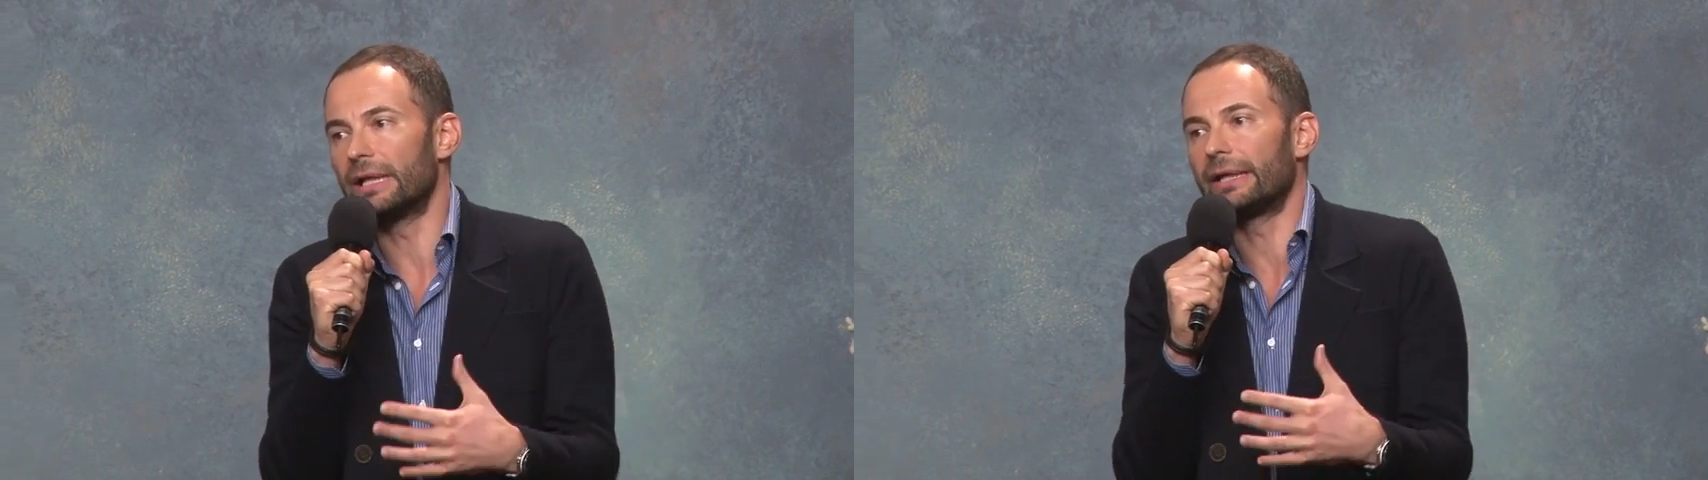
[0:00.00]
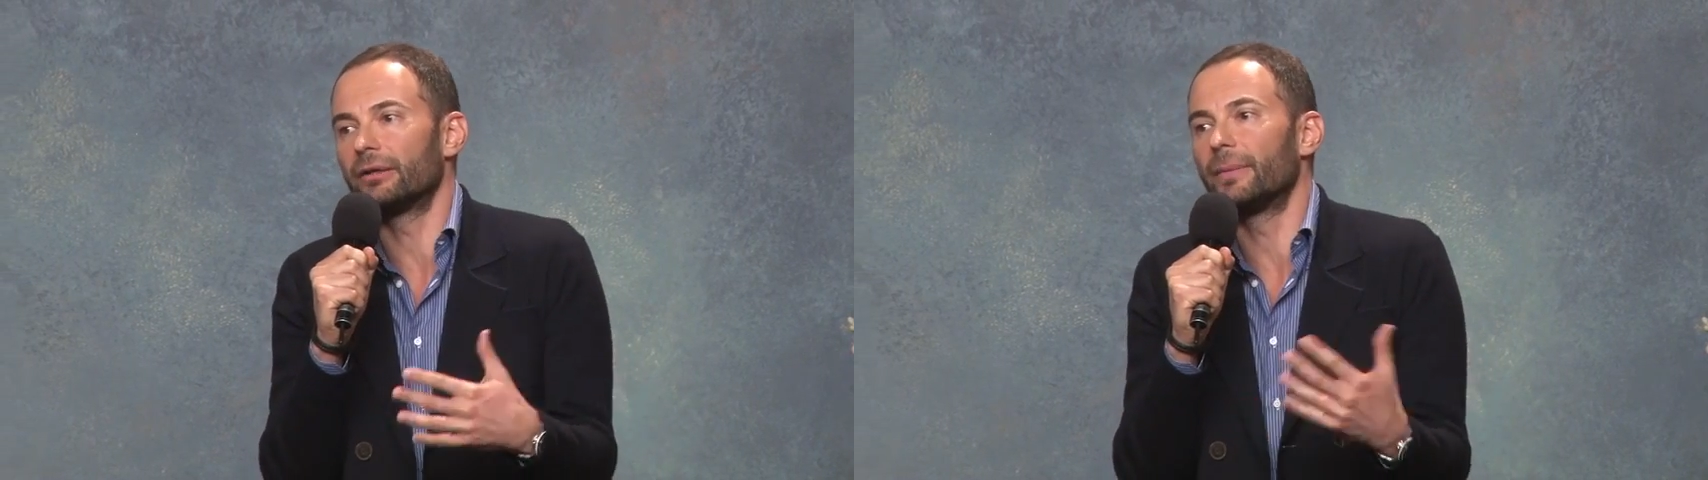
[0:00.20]

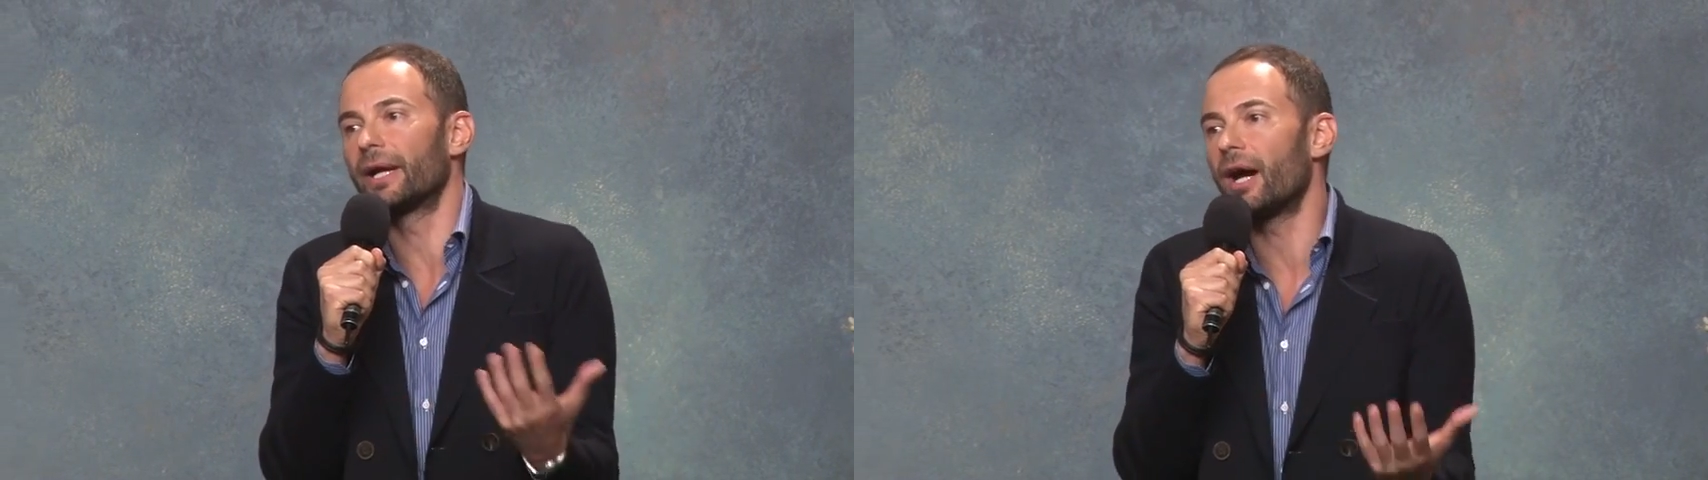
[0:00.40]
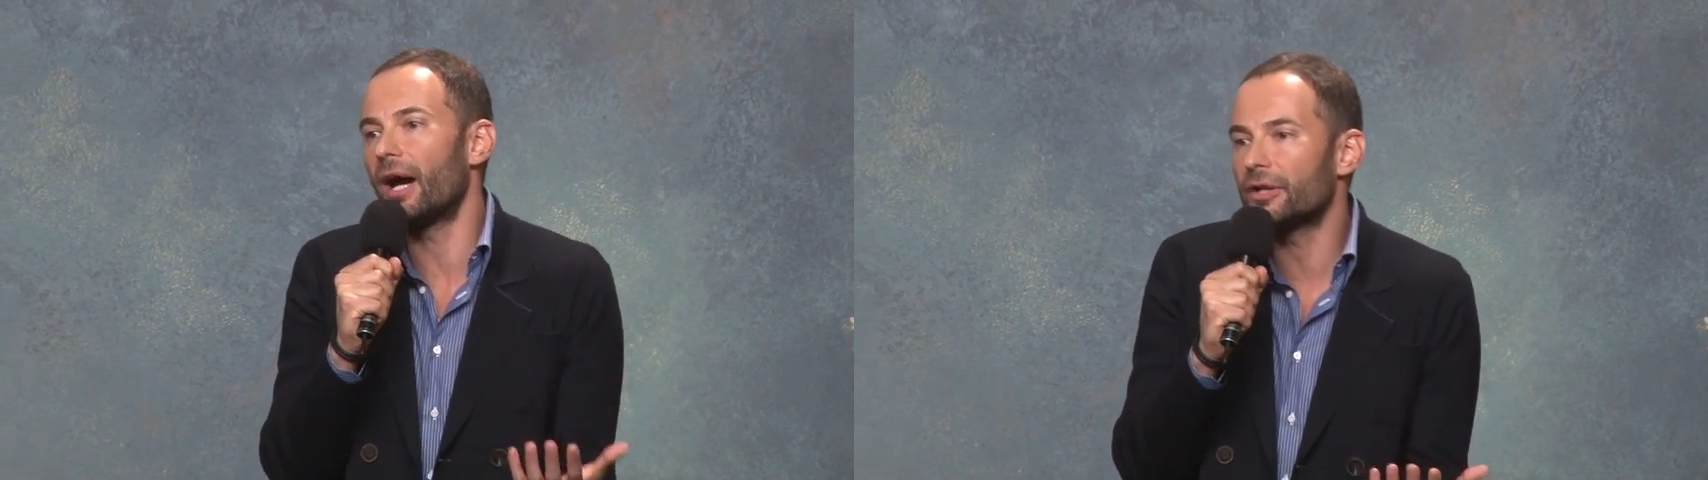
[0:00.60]
like, oh
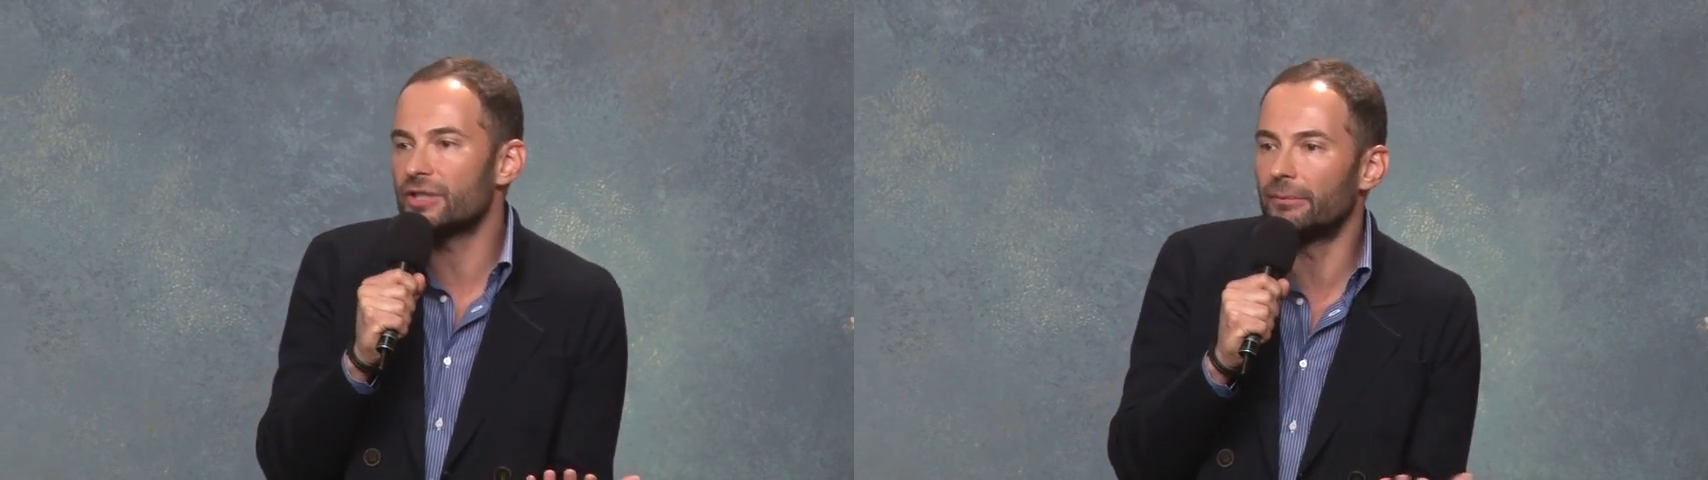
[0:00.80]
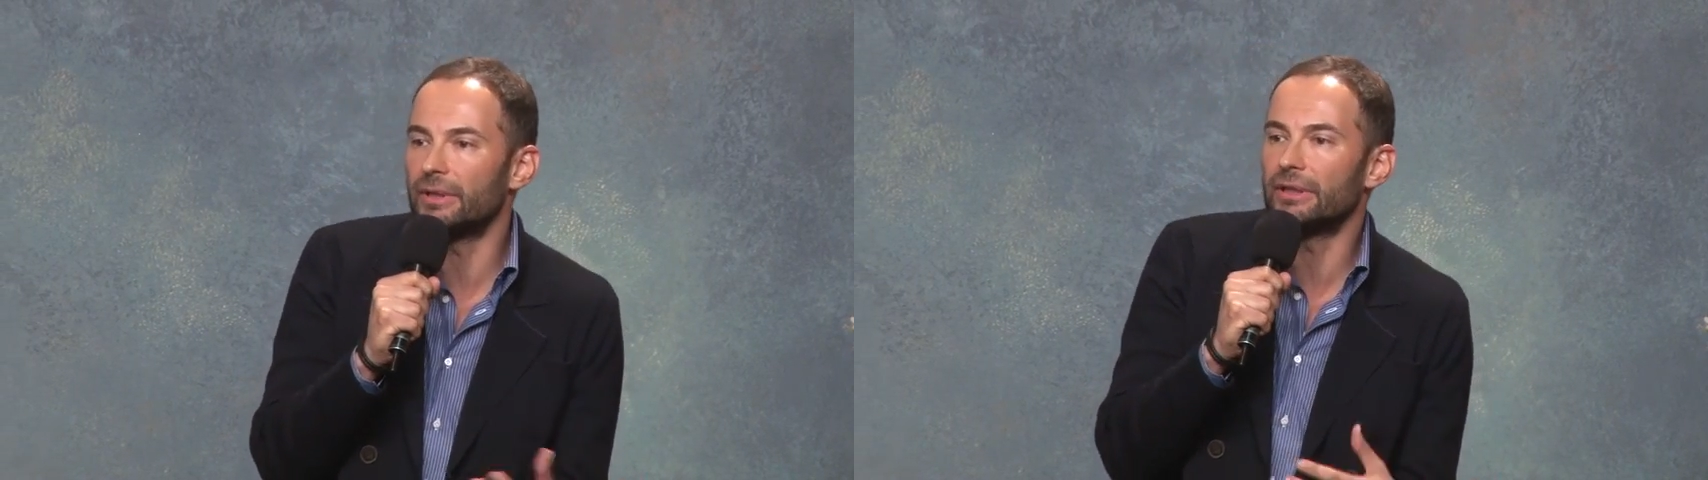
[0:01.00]
my
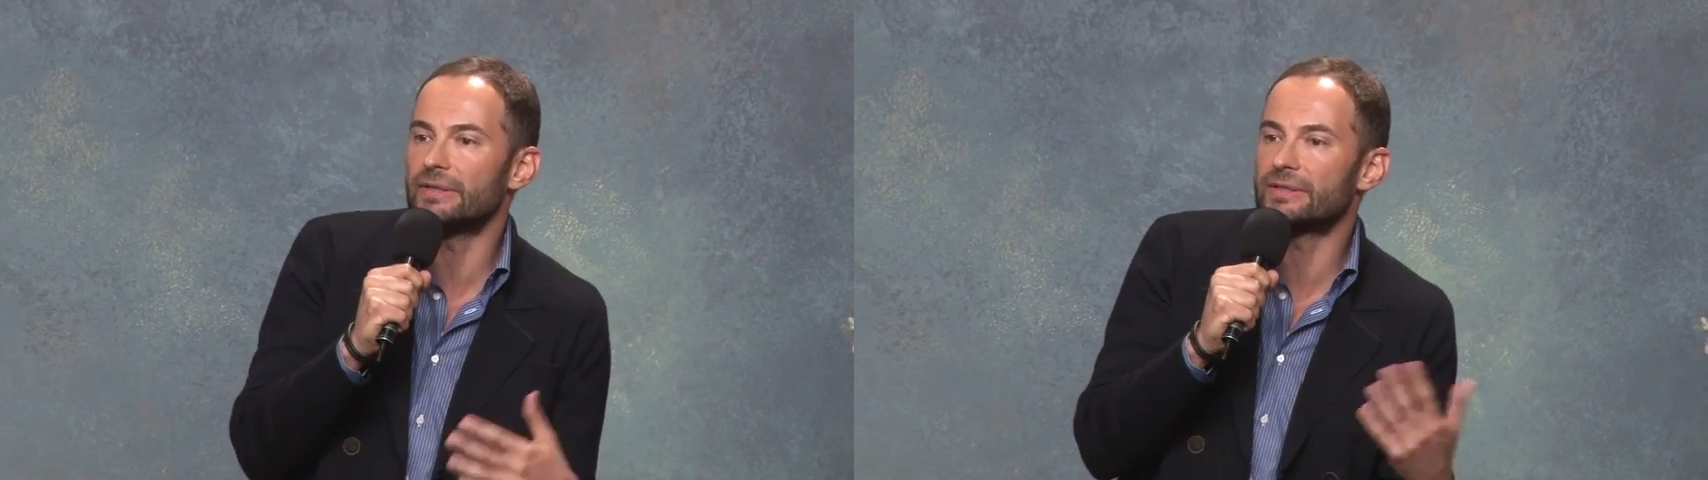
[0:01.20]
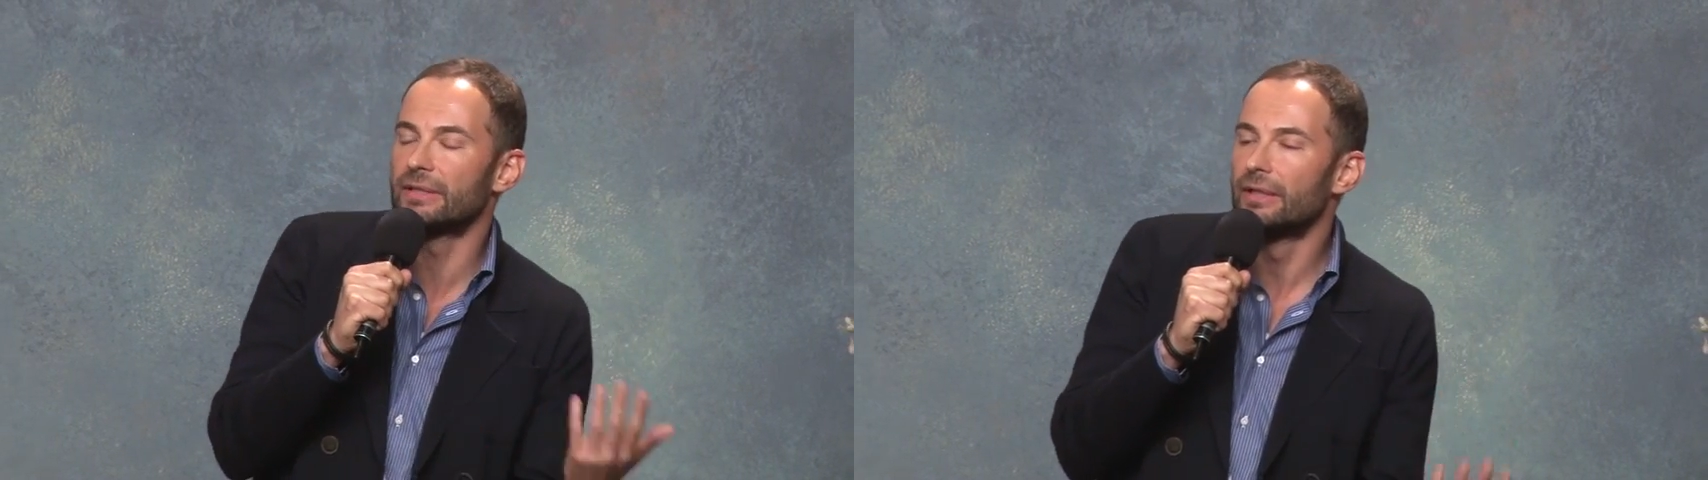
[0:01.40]
gosh, I'm in
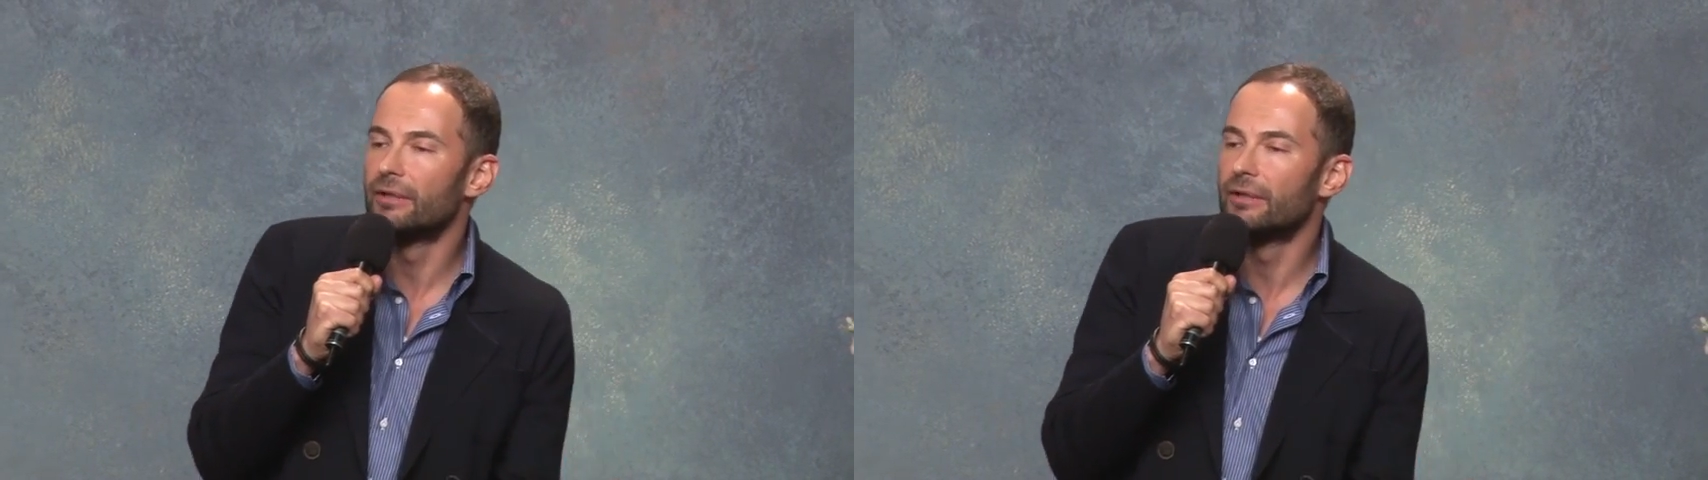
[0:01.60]
this